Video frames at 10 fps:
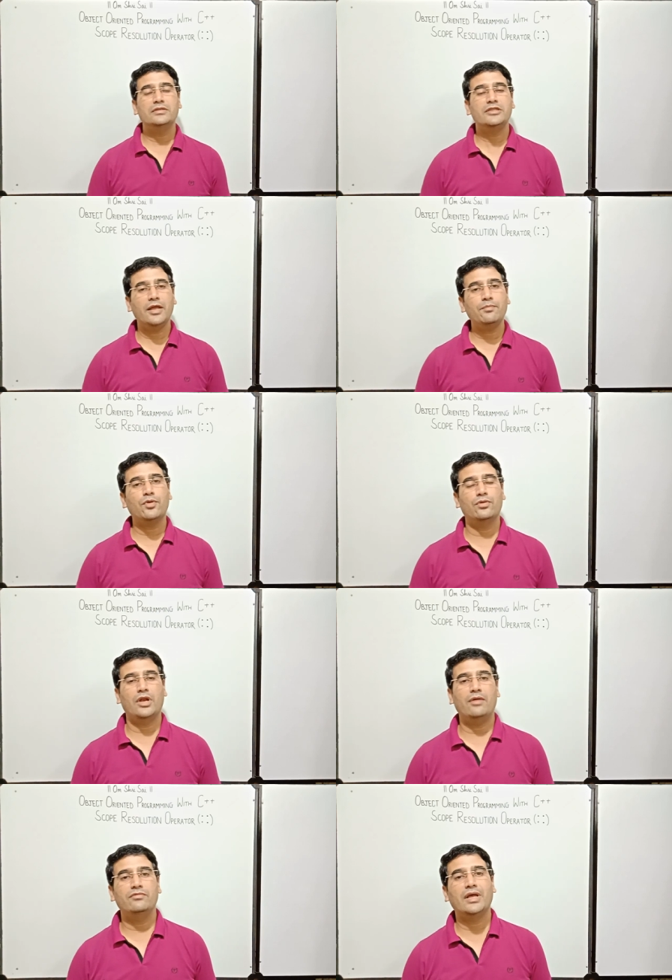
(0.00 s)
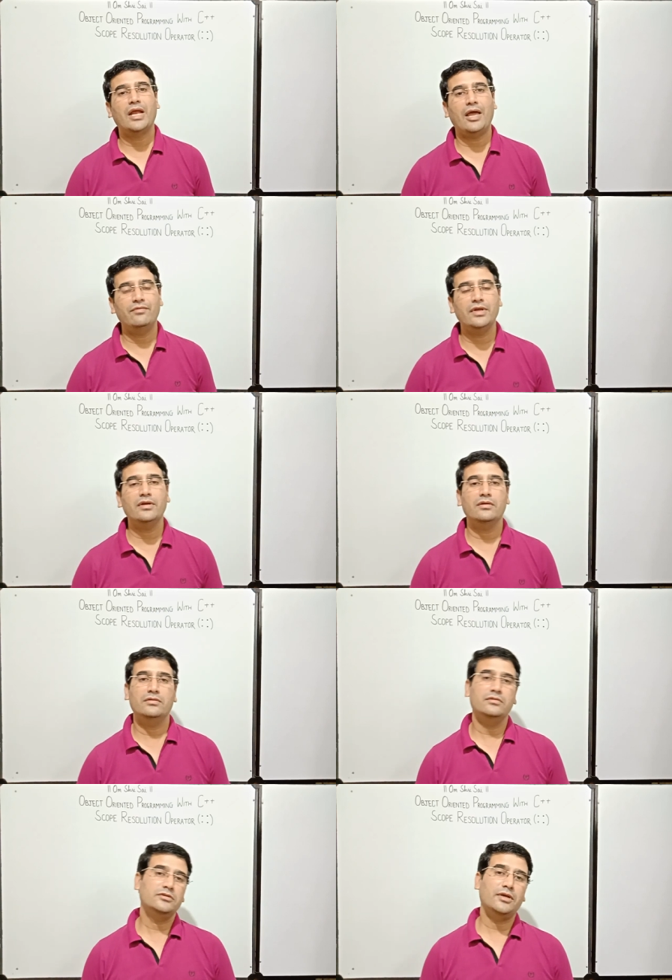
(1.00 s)
the same program we are having
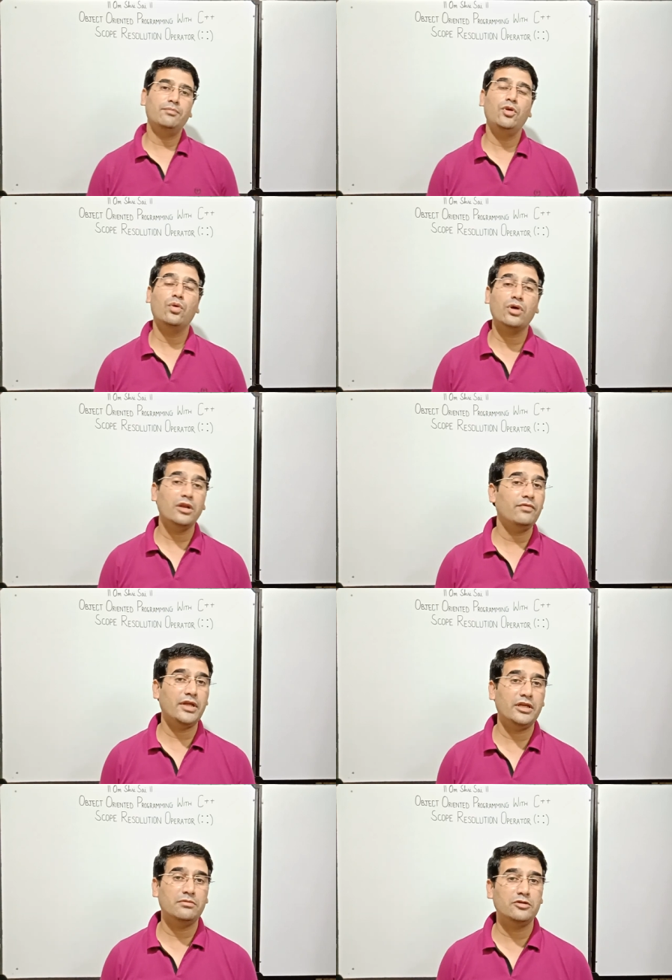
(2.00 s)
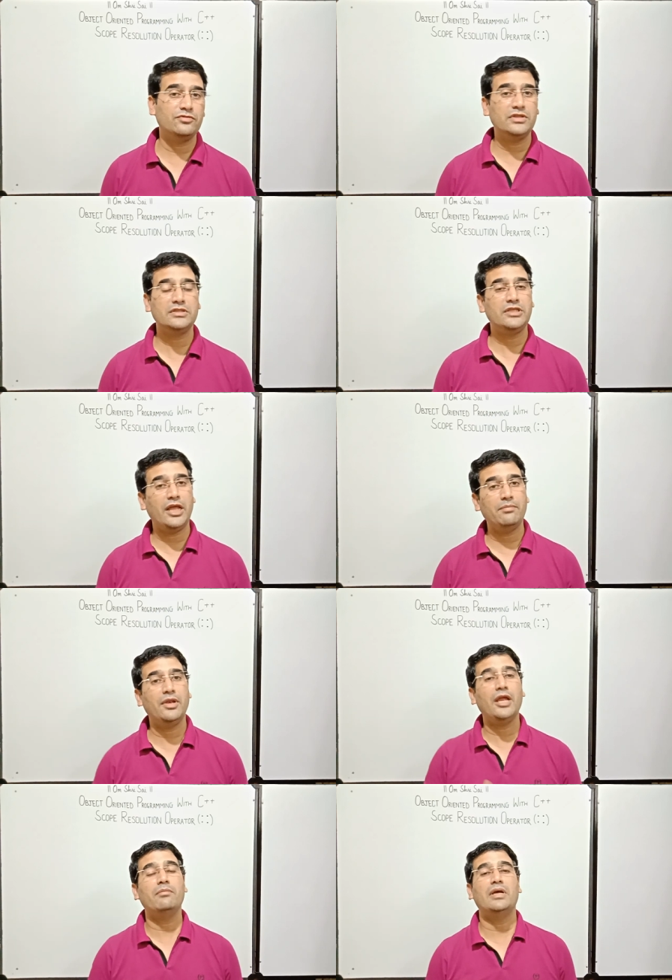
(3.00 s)
some local variables with the same
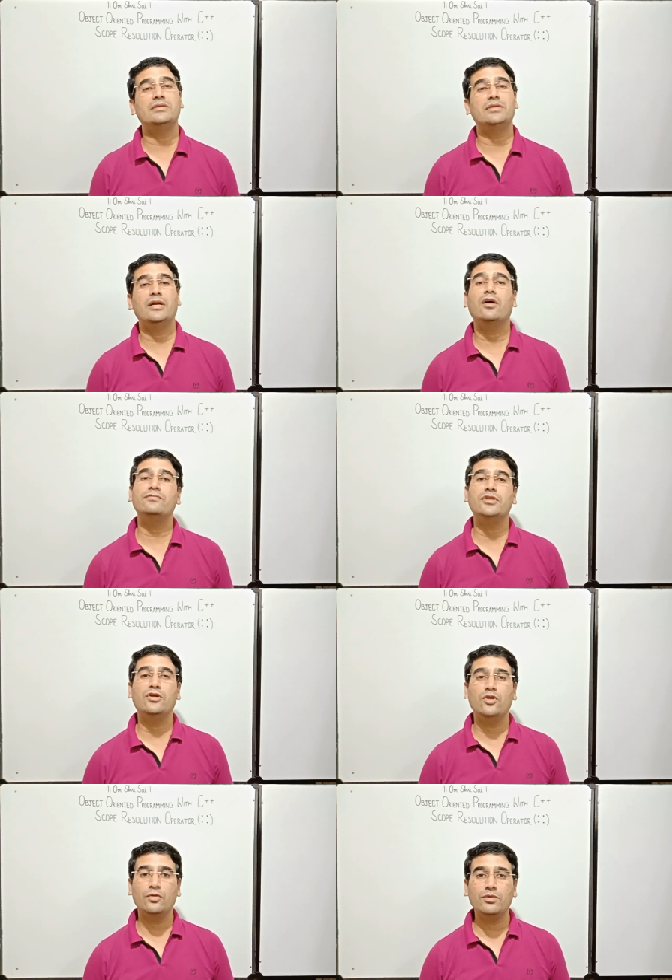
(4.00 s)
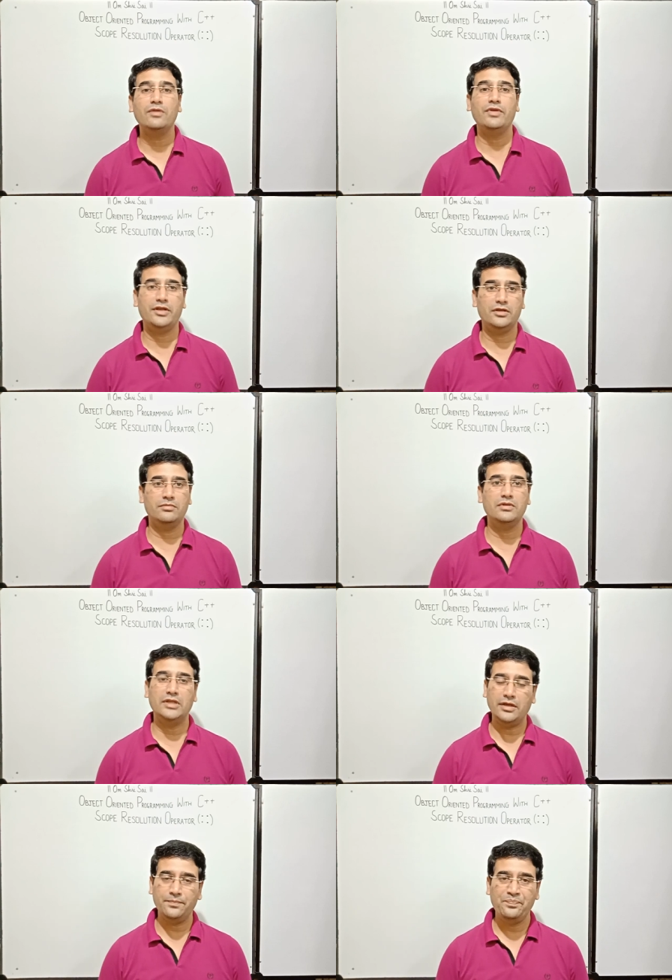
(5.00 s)
name as that of the global variable,
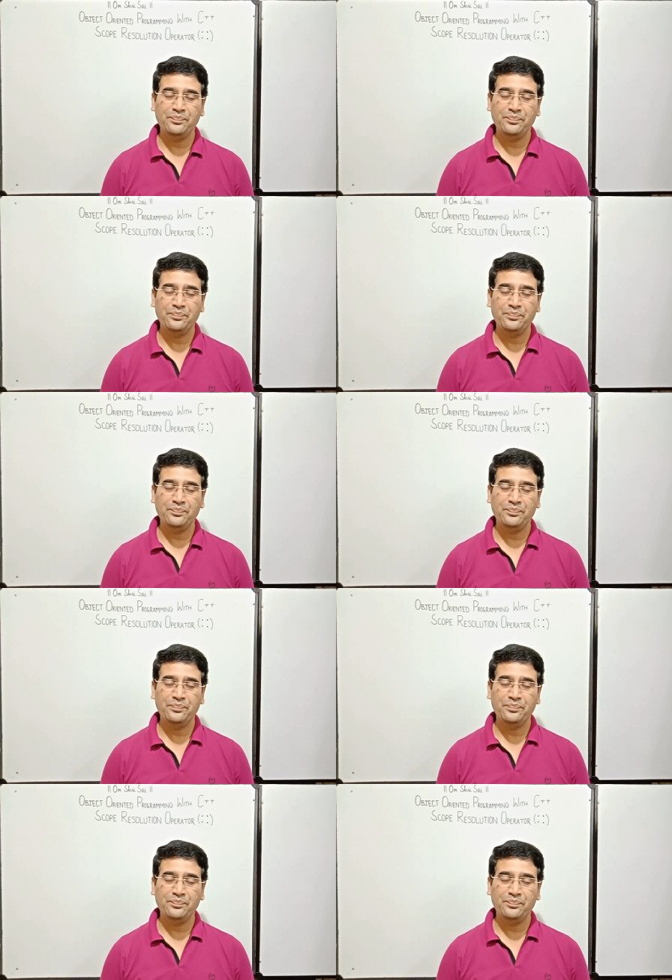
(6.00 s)
then